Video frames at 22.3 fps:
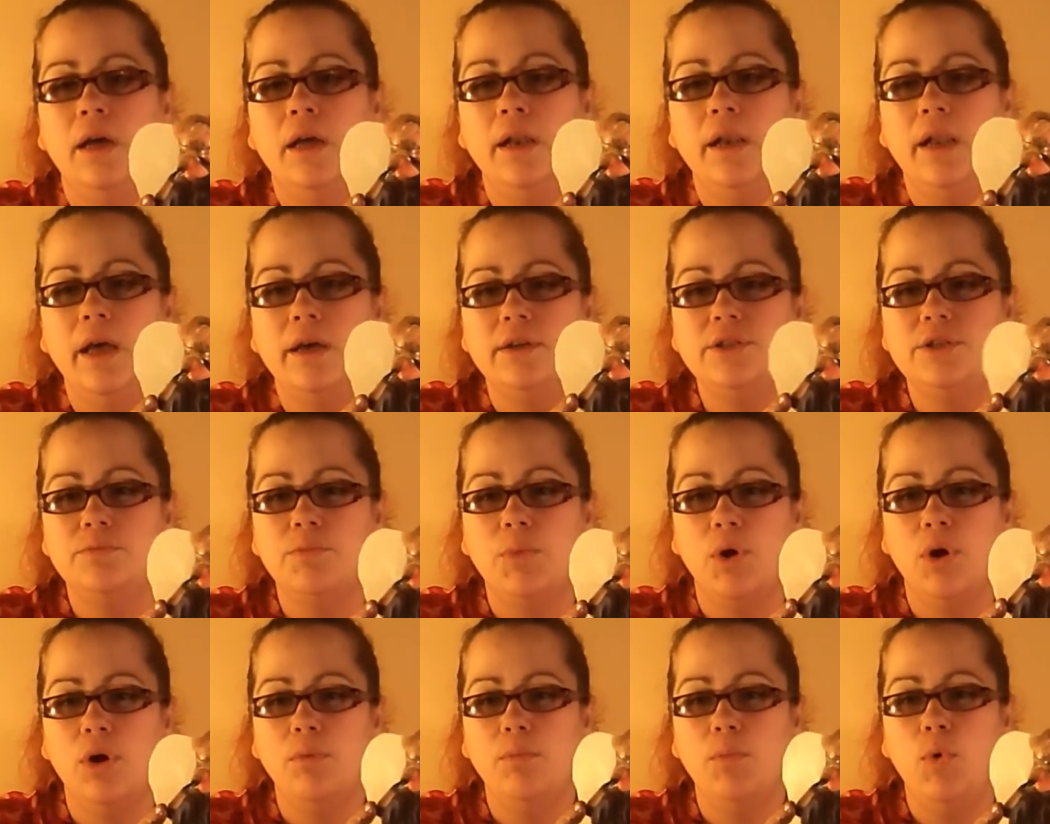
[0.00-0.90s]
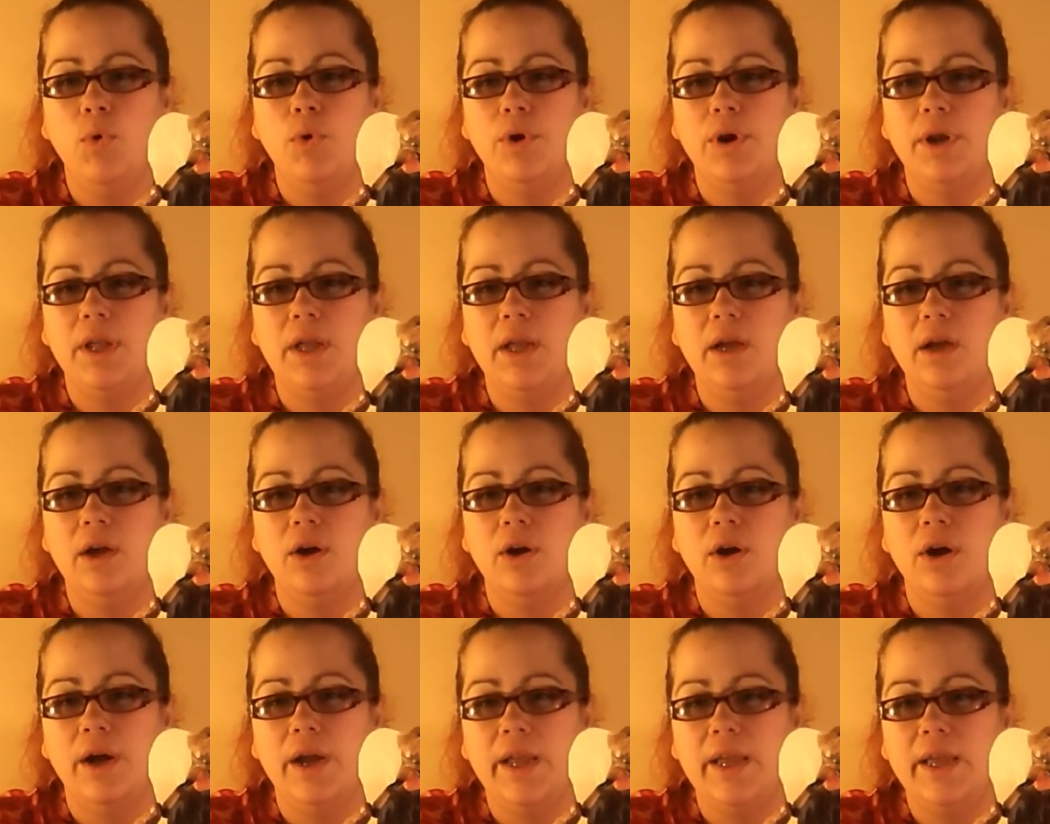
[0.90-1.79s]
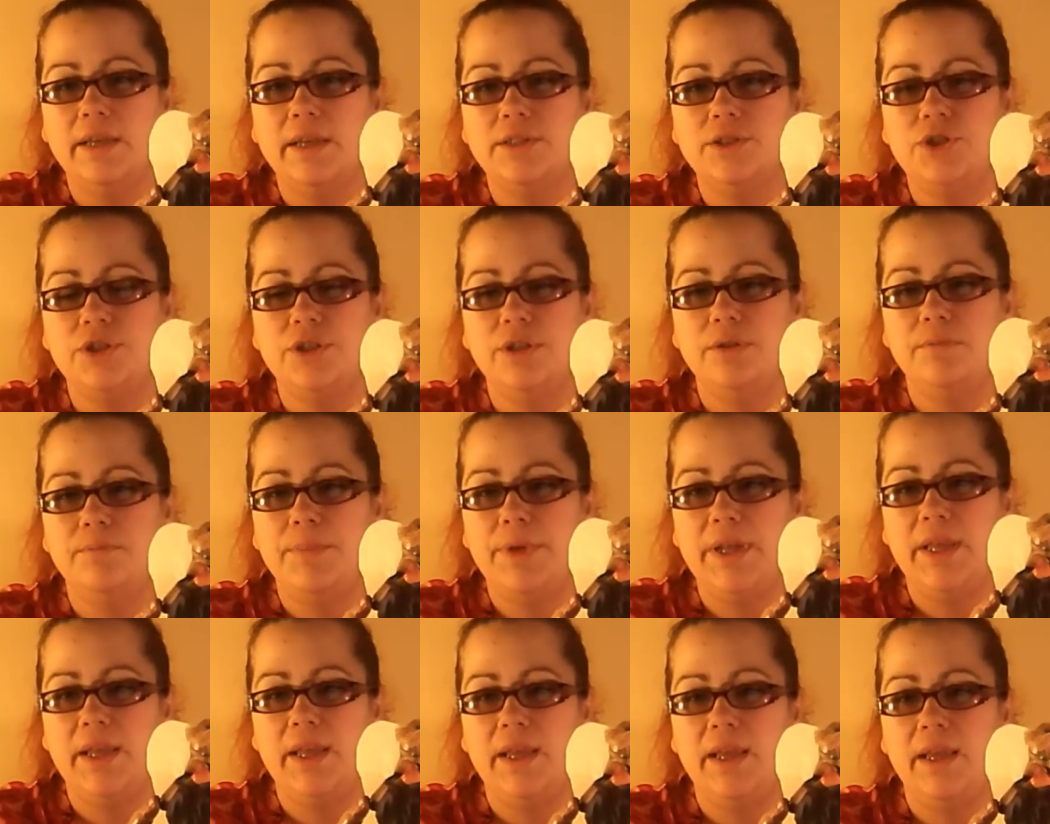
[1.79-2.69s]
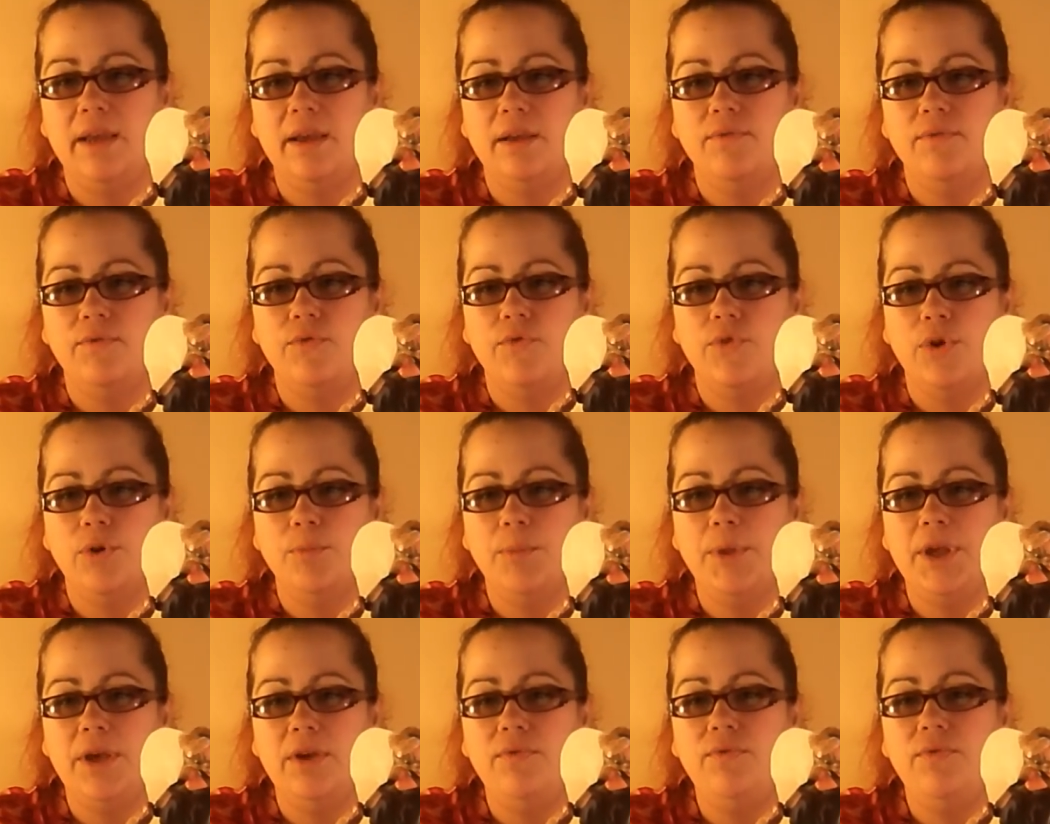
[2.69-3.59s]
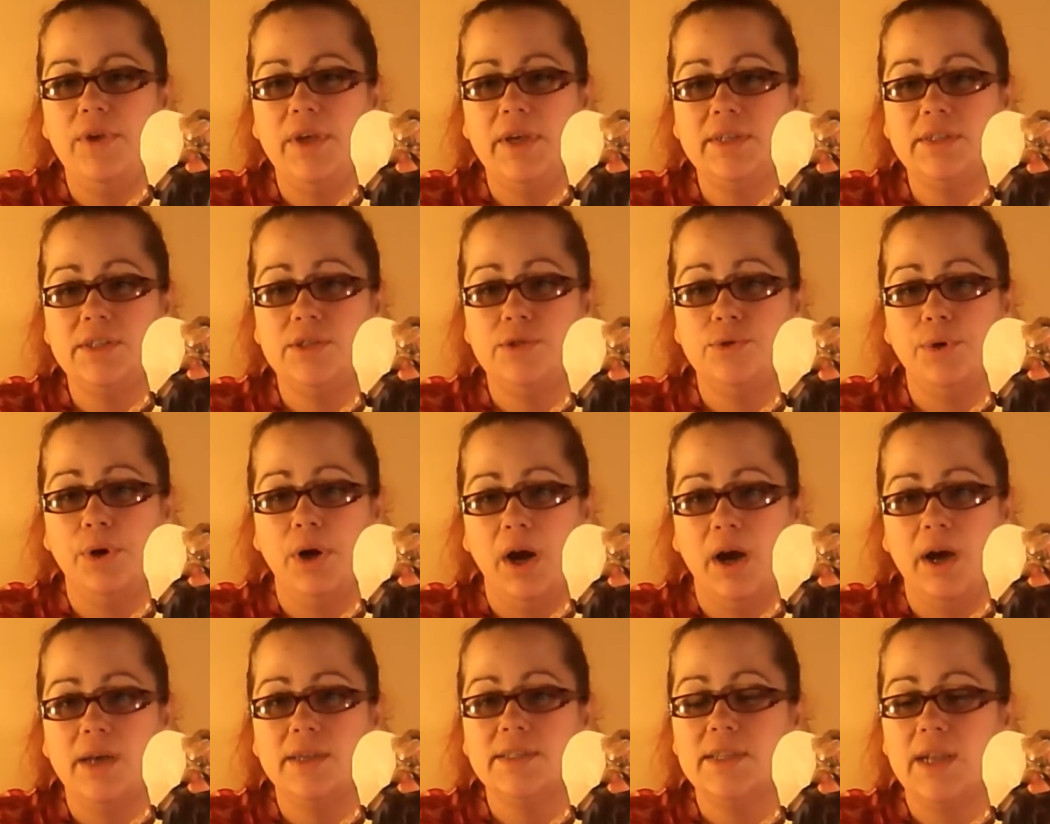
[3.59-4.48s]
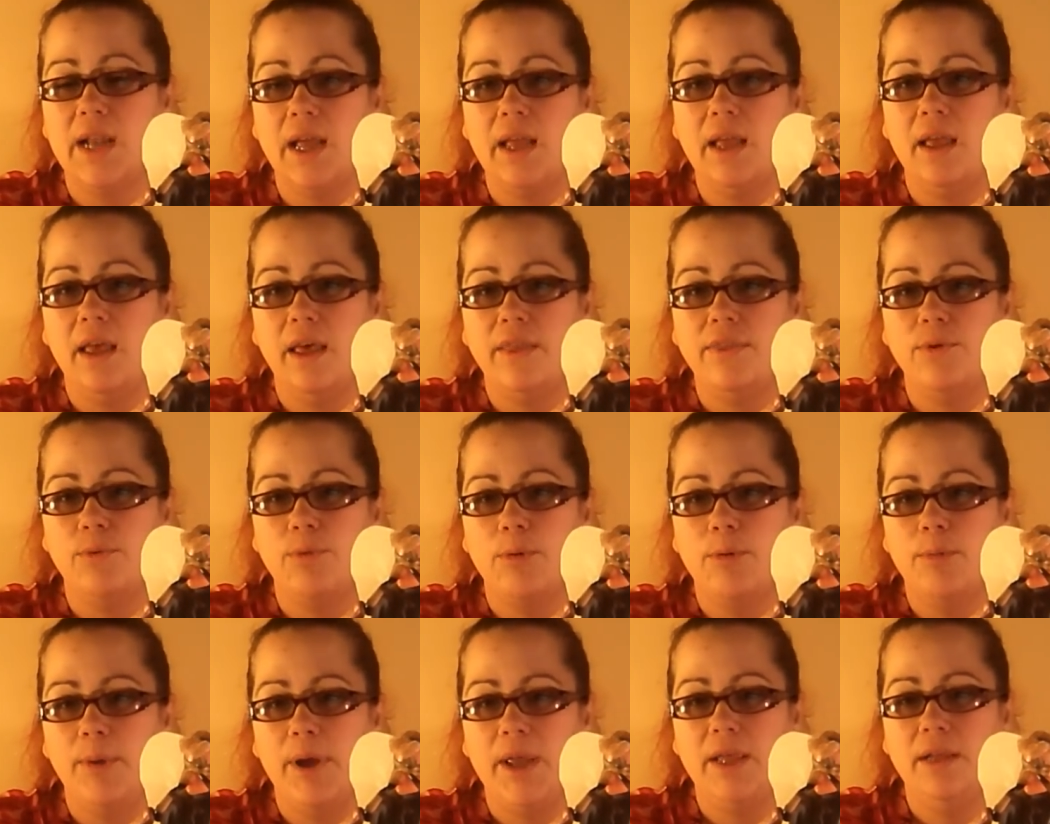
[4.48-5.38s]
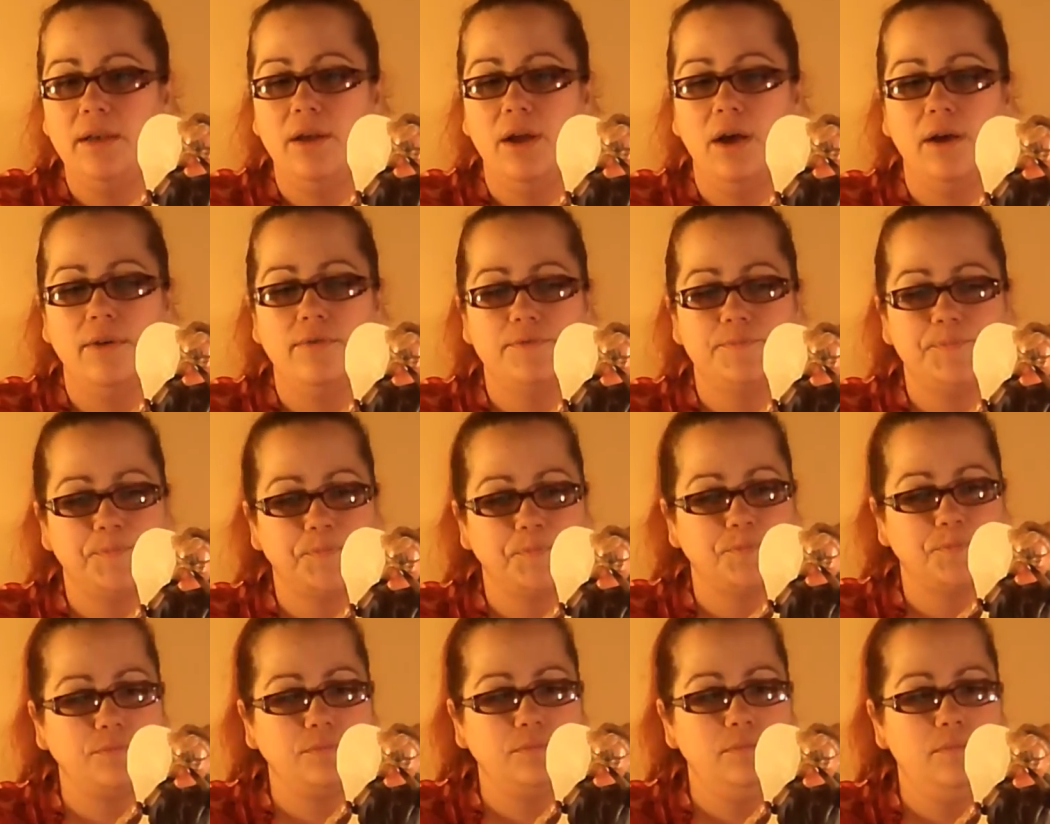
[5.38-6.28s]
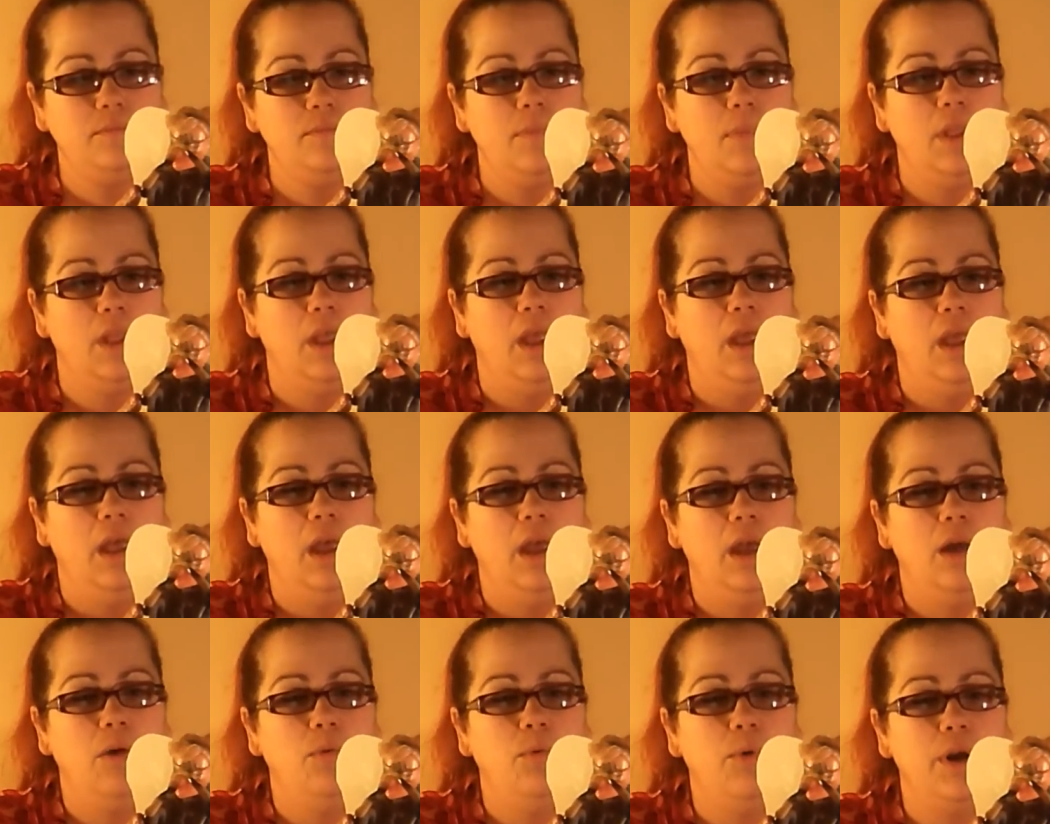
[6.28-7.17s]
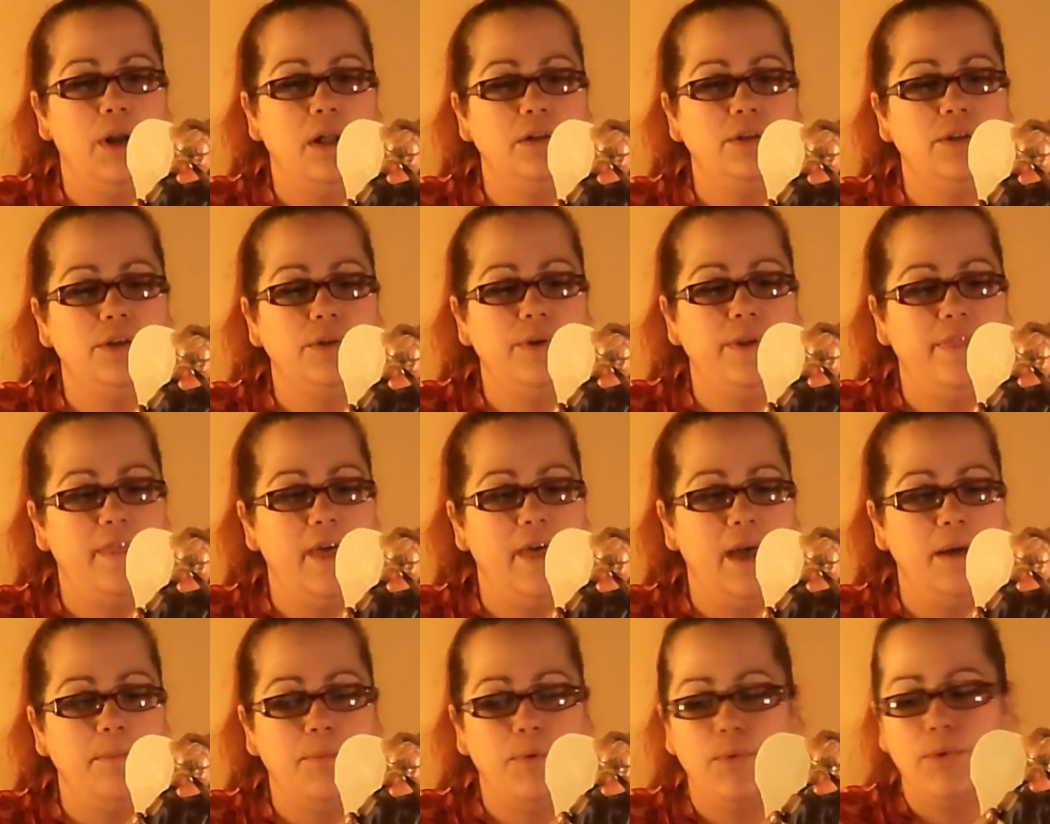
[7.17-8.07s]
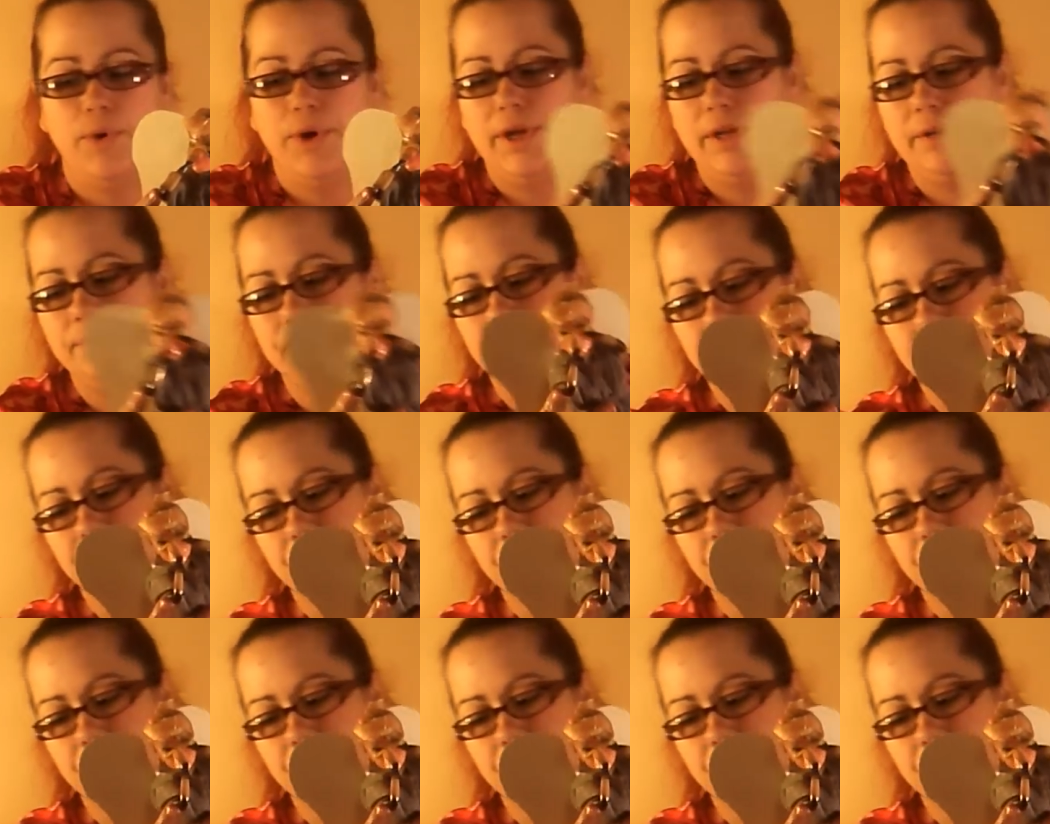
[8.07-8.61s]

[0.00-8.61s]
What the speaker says: Now tomorrow morning, her hands should be firmly affixed to her eyes and I can cut the rubber band off. And what I'll do at that point